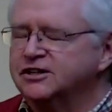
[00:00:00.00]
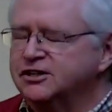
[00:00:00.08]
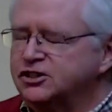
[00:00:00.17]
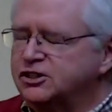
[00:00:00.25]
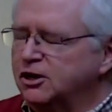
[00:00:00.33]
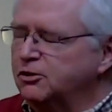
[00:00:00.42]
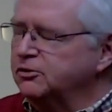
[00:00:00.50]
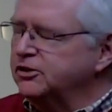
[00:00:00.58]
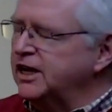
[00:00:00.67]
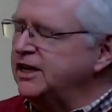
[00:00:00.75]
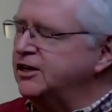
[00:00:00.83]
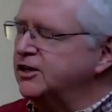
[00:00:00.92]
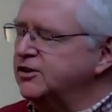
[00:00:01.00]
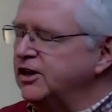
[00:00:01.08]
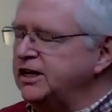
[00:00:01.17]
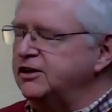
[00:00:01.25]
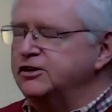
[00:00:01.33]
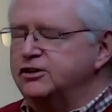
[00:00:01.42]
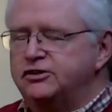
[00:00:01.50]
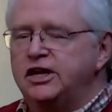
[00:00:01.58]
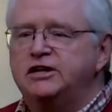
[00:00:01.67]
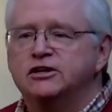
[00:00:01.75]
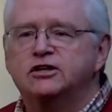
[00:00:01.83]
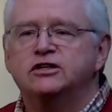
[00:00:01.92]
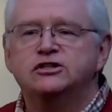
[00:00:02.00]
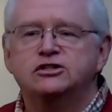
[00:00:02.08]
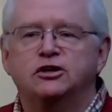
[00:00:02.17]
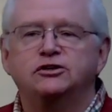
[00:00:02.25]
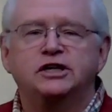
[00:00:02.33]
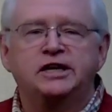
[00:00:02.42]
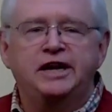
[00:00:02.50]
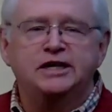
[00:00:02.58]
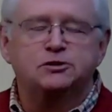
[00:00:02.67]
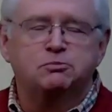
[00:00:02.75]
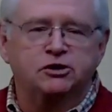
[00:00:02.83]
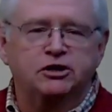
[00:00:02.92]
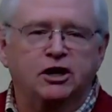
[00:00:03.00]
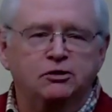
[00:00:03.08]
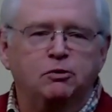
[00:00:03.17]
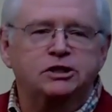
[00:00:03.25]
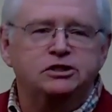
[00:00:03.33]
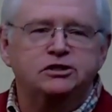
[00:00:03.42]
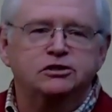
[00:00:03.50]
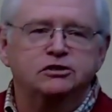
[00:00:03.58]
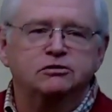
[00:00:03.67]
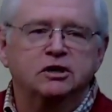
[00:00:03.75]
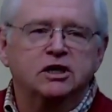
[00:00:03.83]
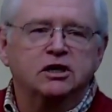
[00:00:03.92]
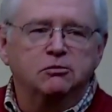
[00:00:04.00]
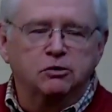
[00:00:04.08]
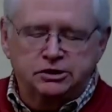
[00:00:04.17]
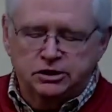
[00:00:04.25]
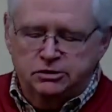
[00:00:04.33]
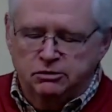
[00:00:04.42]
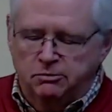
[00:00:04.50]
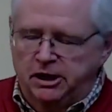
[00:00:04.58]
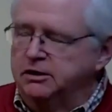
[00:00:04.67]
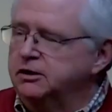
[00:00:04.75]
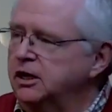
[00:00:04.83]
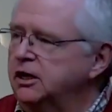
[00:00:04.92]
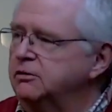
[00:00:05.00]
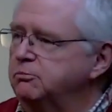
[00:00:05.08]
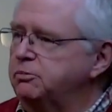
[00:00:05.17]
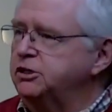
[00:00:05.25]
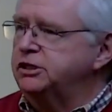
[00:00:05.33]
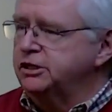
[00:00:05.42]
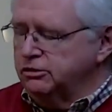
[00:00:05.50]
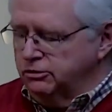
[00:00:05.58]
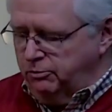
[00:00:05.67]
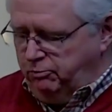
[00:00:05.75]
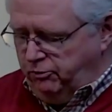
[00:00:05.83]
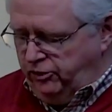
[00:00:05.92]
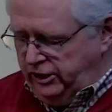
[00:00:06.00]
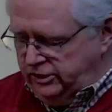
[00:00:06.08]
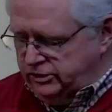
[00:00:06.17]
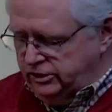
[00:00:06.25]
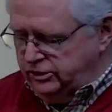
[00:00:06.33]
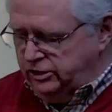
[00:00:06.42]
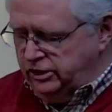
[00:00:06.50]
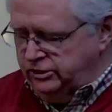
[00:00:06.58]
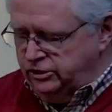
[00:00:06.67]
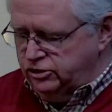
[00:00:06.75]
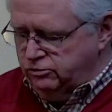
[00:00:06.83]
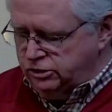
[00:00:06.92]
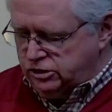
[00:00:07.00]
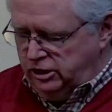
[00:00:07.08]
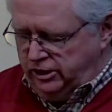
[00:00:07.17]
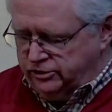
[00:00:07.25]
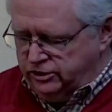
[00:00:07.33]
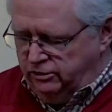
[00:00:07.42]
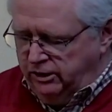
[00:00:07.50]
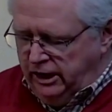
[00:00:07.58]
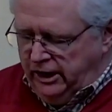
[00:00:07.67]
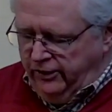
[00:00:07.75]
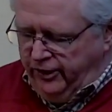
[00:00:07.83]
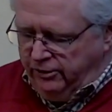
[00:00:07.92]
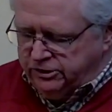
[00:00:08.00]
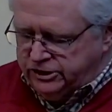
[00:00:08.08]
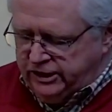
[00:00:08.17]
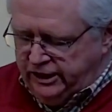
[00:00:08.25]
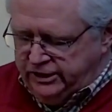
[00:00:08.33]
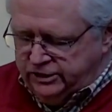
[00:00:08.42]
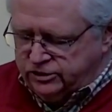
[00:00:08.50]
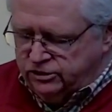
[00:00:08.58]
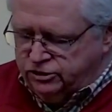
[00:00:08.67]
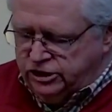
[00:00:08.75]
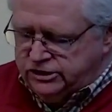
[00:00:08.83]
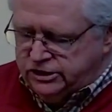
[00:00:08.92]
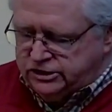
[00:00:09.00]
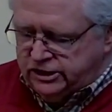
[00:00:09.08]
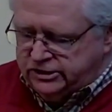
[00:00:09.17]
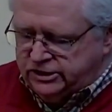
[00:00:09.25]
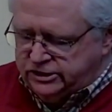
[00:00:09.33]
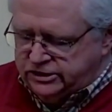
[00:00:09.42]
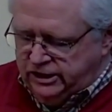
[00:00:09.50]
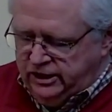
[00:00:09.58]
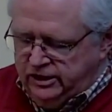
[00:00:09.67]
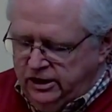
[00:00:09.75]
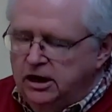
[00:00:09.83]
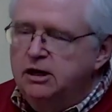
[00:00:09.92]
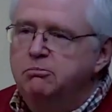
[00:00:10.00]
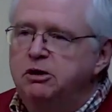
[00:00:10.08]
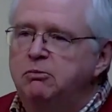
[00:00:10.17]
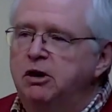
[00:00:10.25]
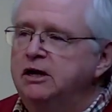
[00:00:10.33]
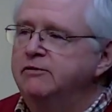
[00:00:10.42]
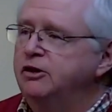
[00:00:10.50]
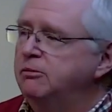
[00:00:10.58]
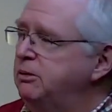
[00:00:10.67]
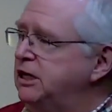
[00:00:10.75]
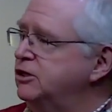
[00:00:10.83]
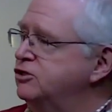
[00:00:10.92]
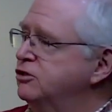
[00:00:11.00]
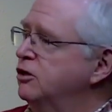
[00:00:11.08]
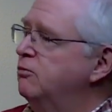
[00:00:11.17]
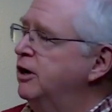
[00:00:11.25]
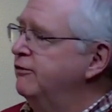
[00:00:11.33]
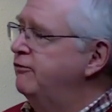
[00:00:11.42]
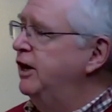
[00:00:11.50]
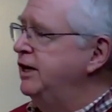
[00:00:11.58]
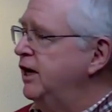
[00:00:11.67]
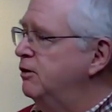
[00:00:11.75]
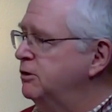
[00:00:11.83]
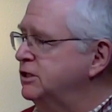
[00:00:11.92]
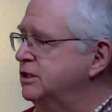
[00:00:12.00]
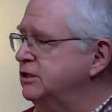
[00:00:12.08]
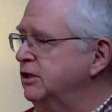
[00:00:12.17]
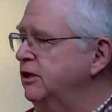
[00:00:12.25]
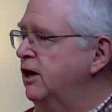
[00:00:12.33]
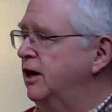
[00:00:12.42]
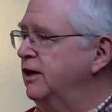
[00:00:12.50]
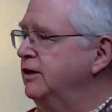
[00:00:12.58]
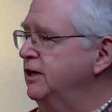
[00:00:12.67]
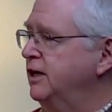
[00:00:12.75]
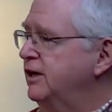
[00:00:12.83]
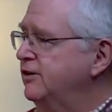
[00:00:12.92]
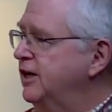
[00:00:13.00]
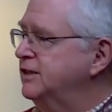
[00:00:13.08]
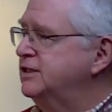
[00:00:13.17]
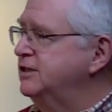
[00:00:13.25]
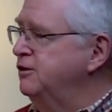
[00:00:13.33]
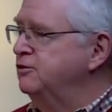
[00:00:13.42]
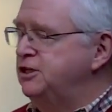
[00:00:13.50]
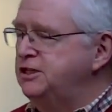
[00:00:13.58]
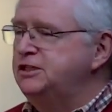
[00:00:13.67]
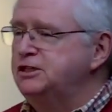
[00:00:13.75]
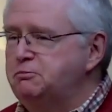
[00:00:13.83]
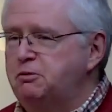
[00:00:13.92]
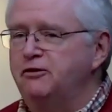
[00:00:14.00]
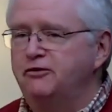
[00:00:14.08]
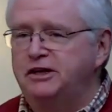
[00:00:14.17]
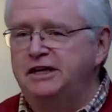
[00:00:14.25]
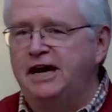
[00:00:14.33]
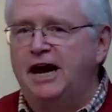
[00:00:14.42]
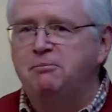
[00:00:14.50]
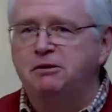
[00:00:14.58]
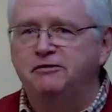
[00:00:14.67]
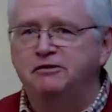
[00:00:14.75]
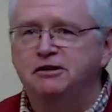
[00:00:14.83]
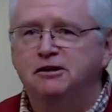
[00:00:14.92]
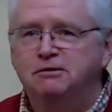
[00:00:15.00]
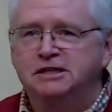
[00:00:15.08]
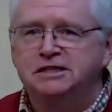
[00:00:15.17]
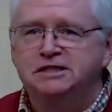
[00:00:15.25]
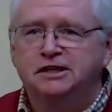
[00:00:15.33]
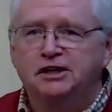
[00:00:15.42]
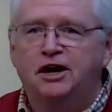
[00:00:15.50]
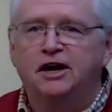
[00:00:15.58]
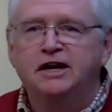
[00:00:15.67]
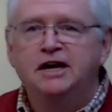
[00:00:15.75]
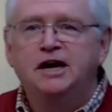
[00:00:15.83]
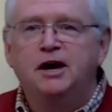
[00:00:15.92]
So they could consult an expert on what to do about particular things in the Jewish law. So that was the idea. So Jesus doesn't say beware of them because you don't want to find out what's in the law. That's, you know, Jesus is perfectly happy if you know what's in the law.